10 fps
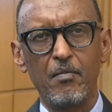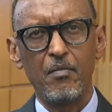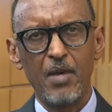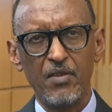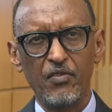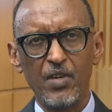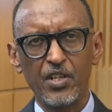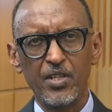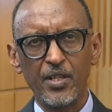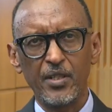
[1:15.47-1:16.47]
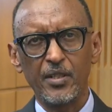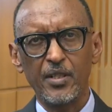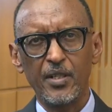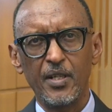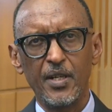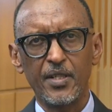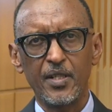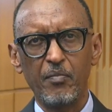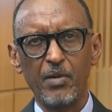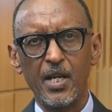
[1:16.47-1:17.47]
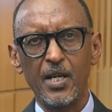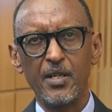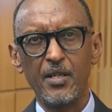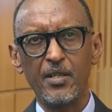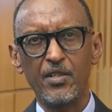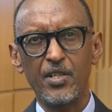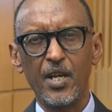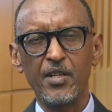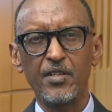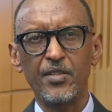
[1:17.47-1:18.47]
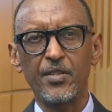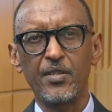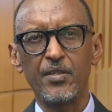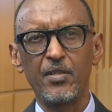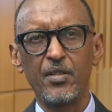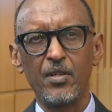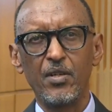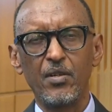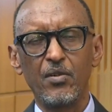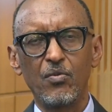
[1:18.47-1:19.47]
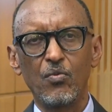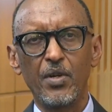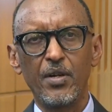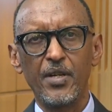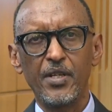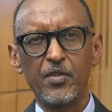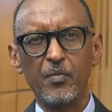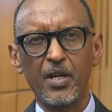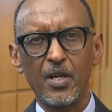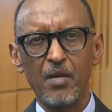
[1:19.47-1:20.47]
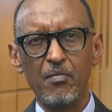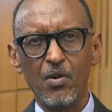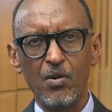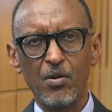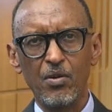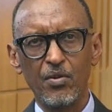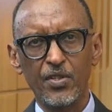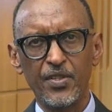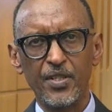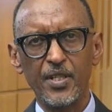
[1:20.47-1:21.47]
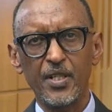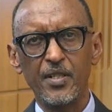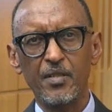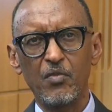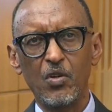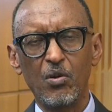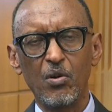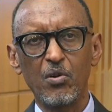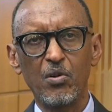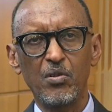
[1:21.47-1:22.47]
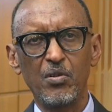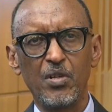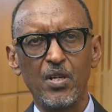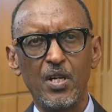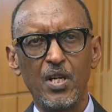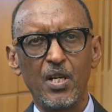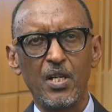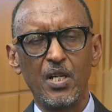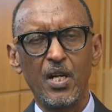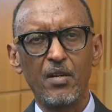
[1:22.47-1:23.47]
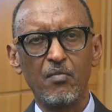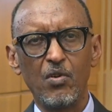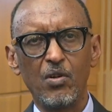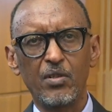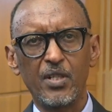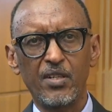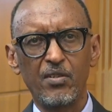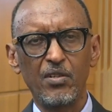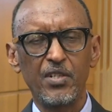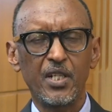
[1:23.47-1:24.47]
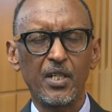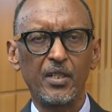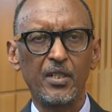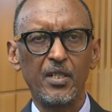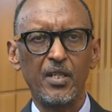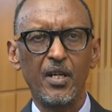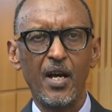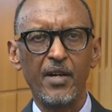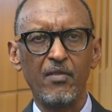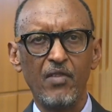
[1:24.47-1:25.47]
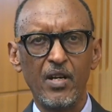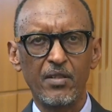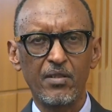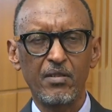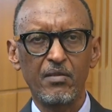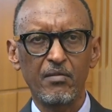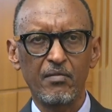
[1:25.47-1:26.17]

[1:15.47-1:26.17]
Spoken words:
Manufacturing and supply chains will need to become more resilient, more local, and more technologically advanced.